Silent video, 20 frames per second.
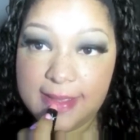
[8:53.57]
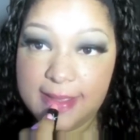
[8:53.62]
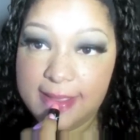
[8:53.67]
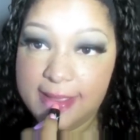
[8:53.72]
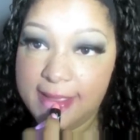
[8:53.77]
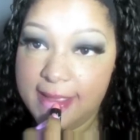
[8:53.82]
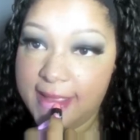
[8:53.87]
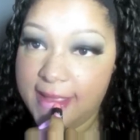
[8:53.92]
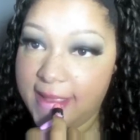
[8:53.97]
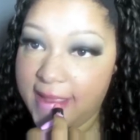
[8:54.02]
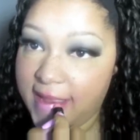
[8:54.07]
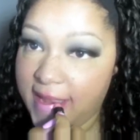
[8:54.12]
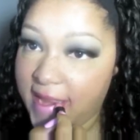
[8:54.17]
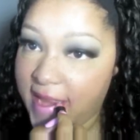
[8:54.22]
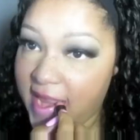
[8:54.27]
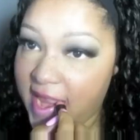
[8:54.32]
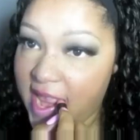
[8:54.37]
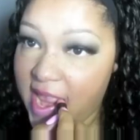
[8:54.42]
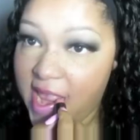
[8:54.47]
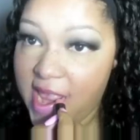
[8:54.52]

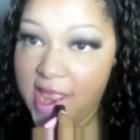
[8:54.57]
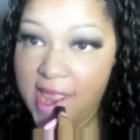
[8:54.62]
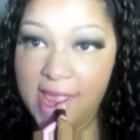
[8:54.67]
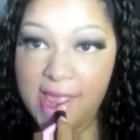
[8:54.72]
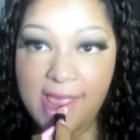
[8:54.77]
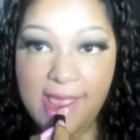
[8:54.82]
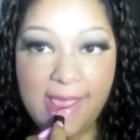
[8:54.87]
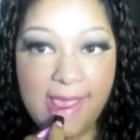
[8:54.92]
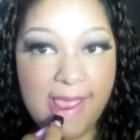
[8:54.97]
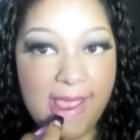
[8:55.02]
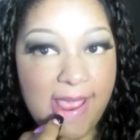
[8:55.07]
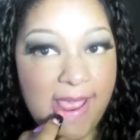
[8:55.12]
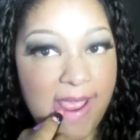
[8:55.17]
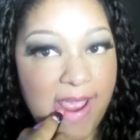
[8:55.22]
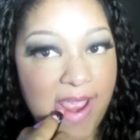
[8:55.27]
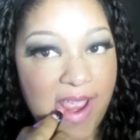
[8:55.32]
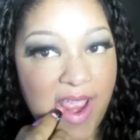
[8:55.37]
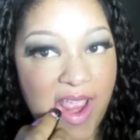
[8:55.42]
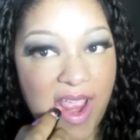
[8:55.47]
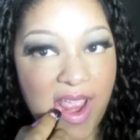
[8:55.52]

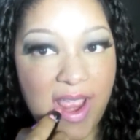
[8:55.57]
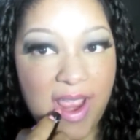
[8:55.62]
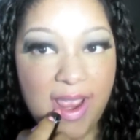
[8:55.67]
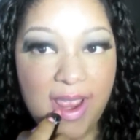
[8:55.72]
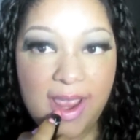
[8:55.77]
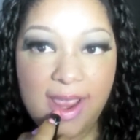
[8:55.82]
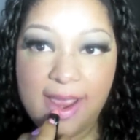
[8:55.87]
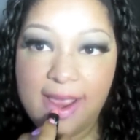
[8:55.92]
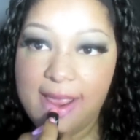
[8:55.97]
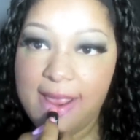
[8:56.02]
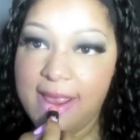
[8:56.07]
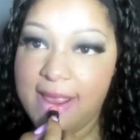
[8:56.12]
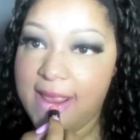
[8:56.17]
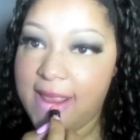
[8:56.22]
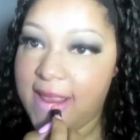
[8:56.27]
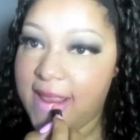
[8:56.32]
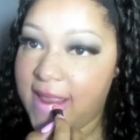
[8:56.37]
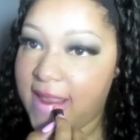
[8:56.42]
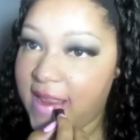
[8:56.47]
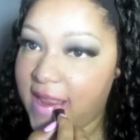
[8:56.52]

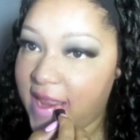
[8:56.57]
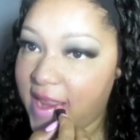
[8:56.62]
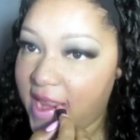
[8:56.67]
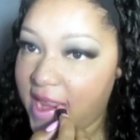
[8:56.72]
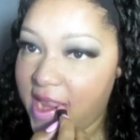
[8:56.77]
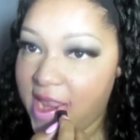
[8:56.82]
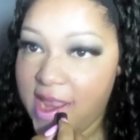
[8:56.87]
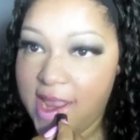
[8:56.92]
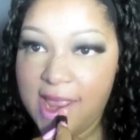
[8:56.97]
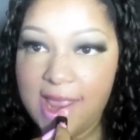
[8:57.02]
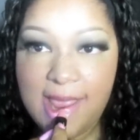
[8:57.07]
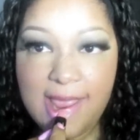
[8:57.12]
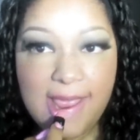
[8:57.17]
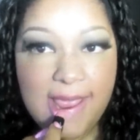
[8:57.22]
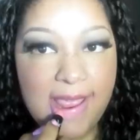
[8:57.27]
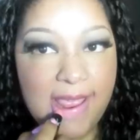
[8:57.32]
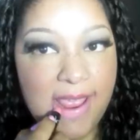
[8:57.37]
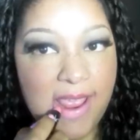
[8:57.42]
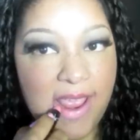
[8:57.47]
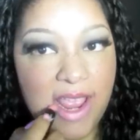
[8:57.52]

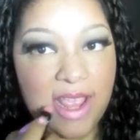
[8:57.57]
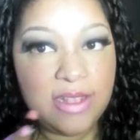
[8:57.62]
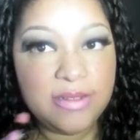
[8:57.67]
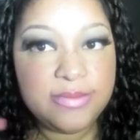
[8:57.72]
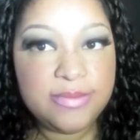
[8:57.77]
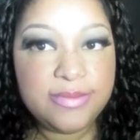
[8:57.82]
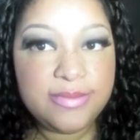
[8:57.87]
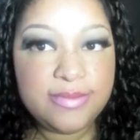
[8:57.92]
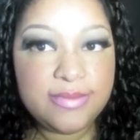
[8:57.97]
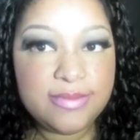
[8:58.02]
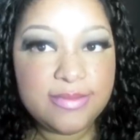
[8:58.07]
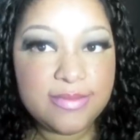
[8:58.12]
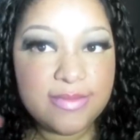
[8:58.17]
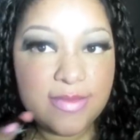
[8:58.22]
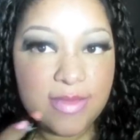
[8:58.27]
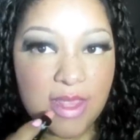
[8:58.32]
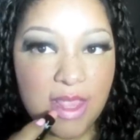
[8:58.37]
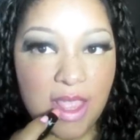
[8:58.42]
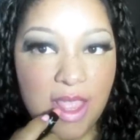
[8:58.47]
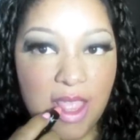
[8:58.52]

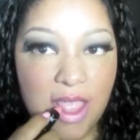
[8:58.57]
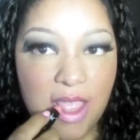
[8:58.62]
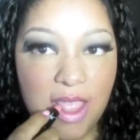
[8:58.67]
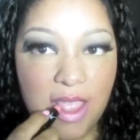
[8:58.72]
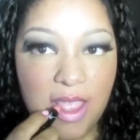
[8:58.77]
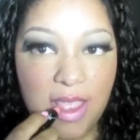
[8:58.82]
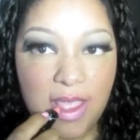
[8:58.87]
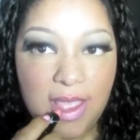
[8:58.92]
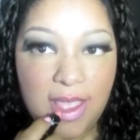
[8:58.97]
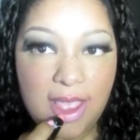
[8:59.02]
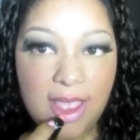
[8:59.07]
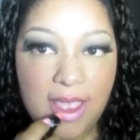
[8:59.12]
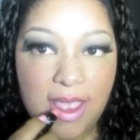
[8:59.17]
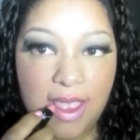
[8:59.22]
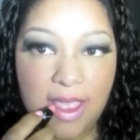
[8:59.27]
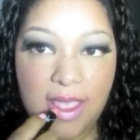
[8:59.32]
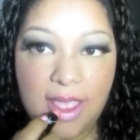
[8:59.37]
Nothing is said.